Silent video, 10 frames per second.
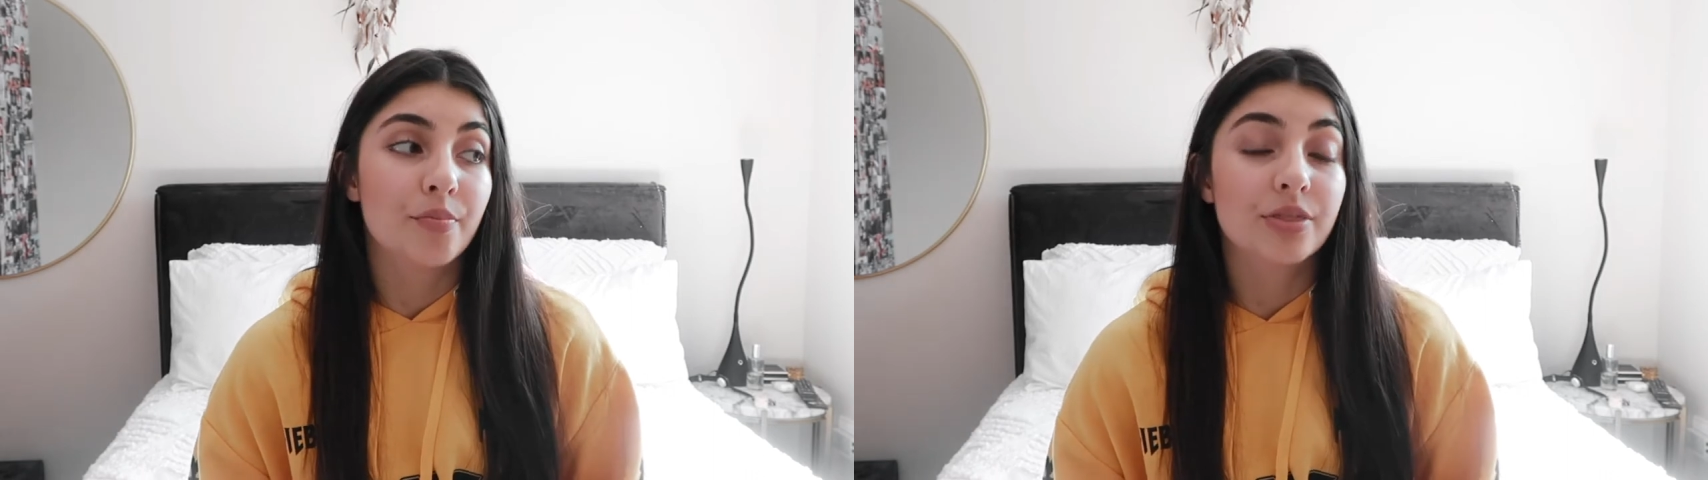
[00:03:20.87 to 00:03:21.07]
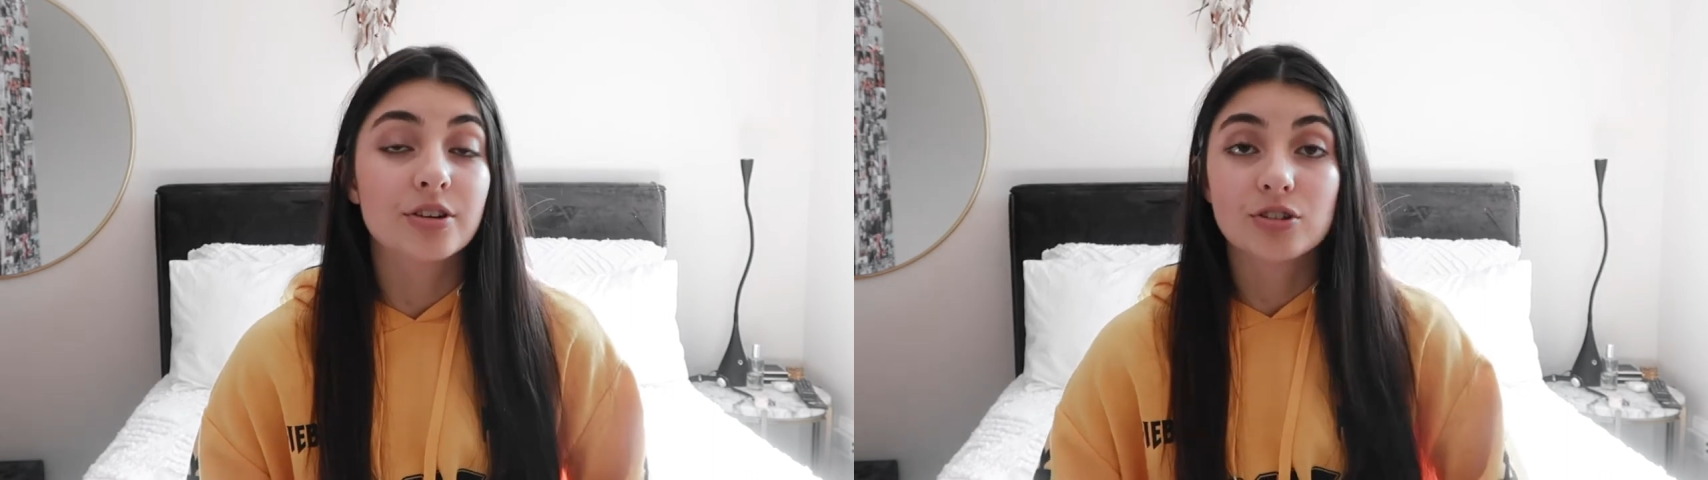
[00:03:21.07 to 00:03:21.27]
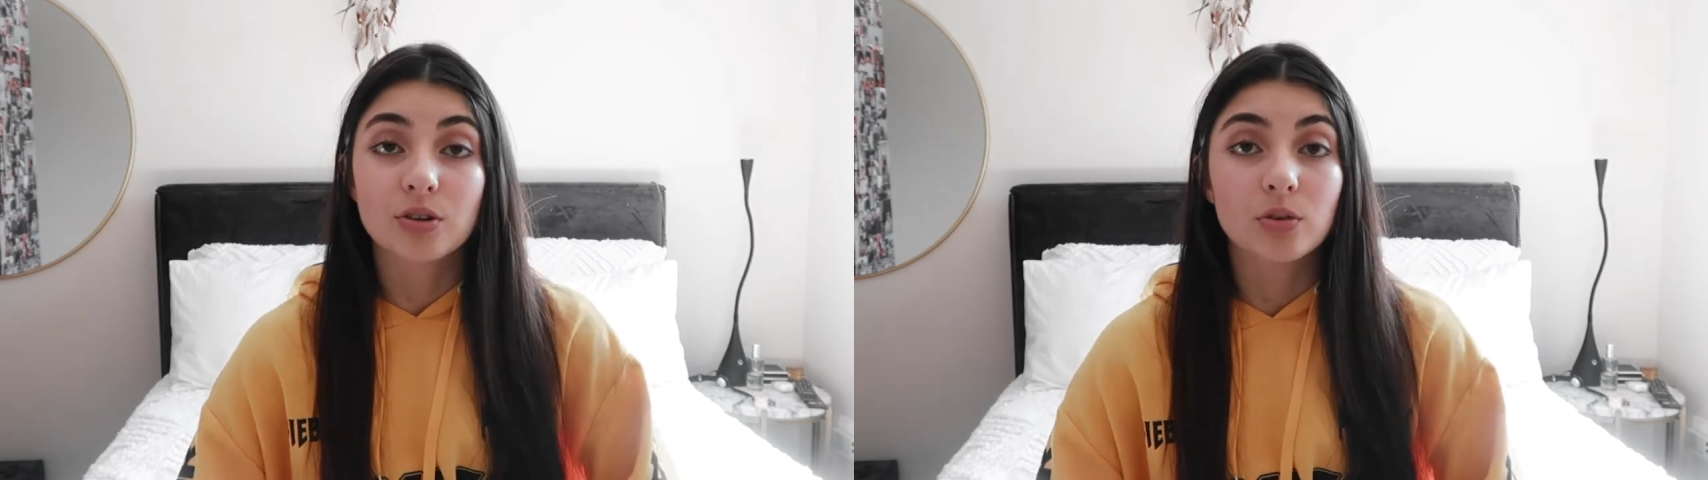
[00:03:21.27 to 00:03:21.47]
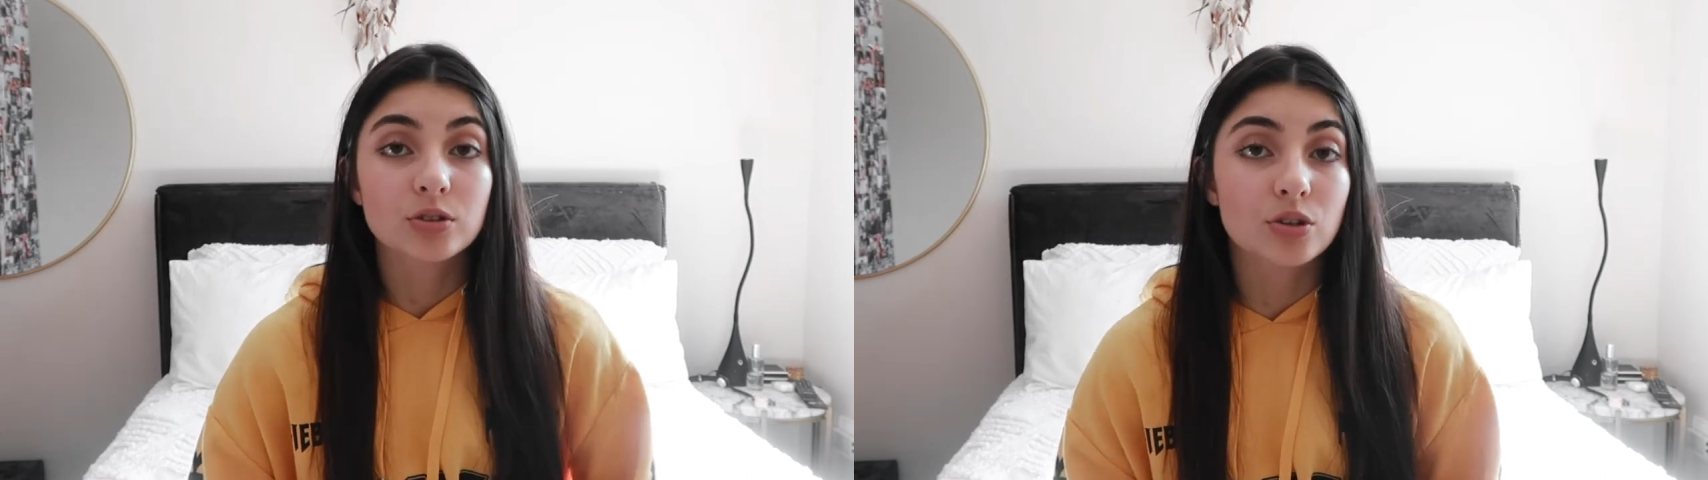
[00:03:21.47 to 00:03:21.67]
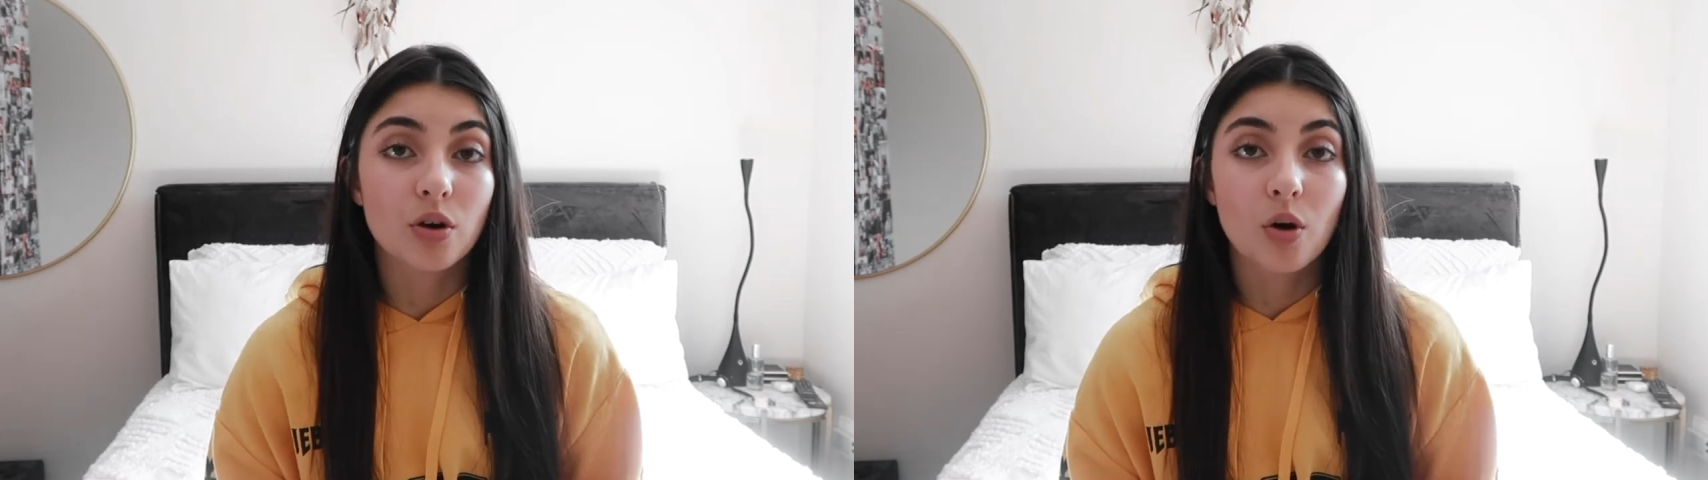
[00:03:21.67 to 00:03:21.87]
there is
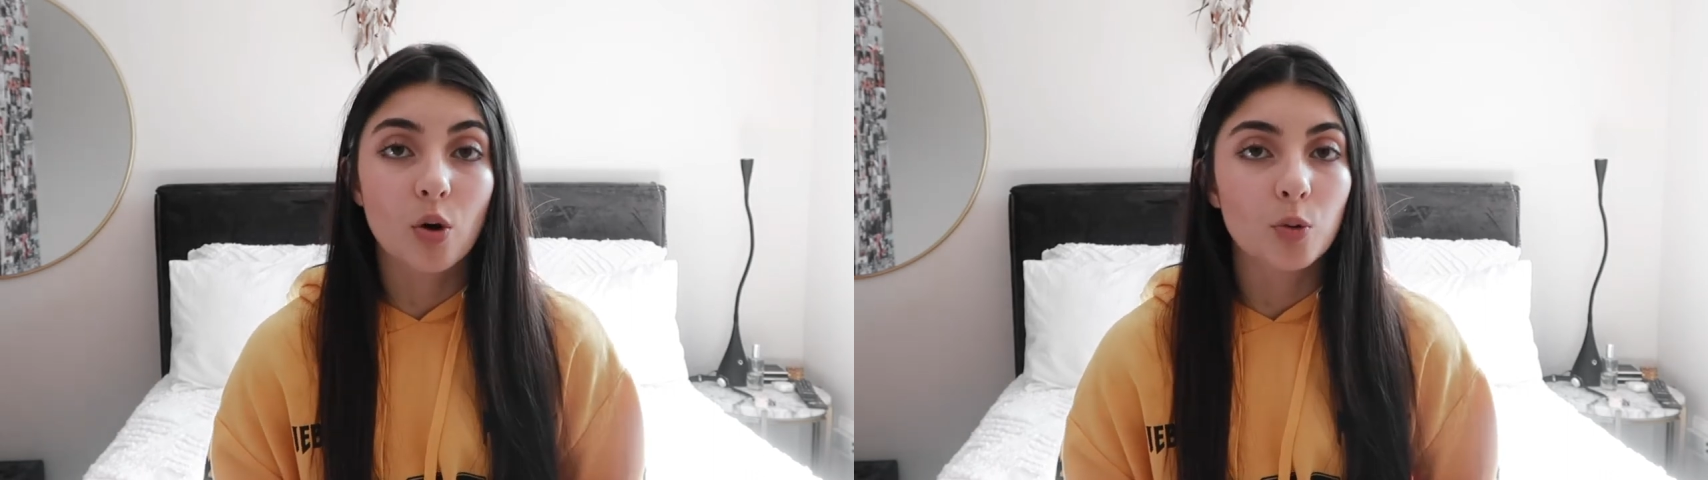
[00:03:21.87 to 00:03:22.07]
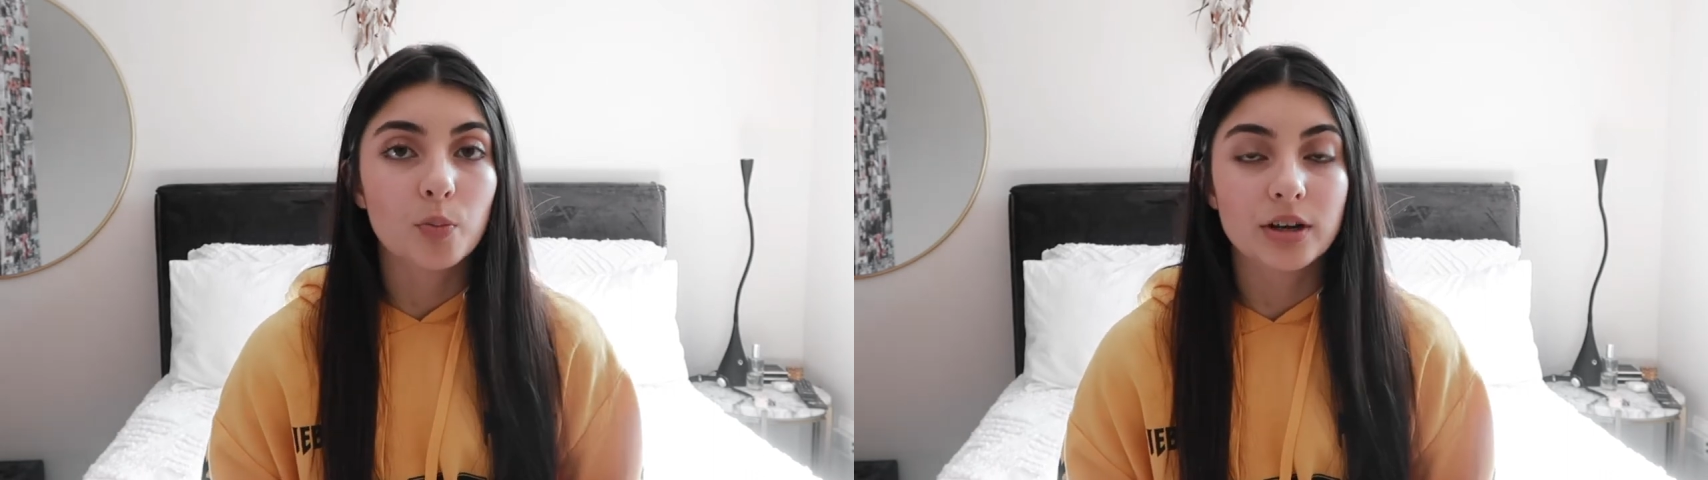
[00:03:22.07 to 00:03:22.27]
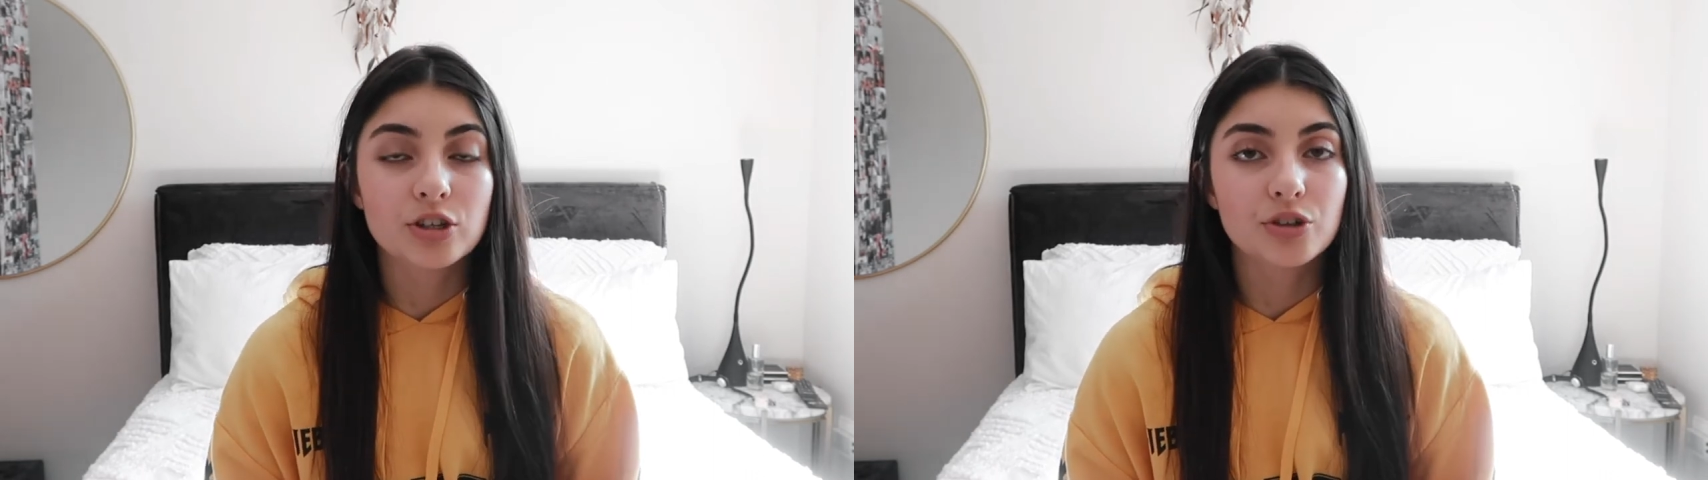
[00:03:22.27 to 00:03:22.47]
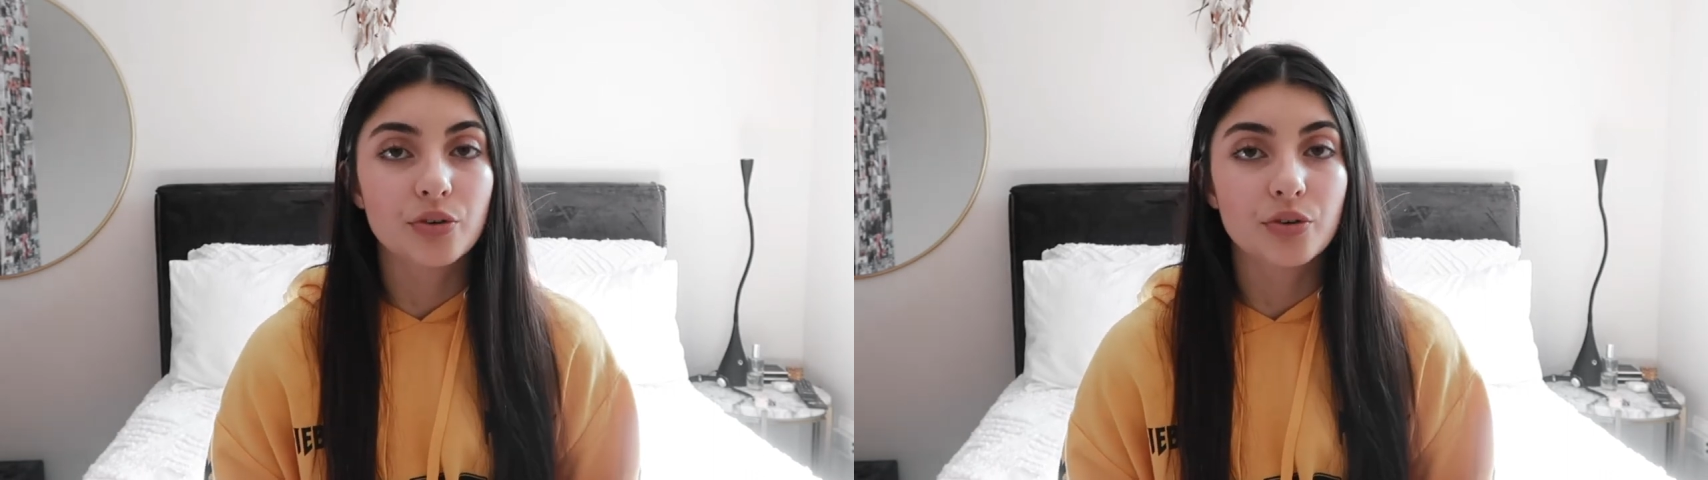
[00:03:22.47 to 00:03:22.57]
also a whole bunch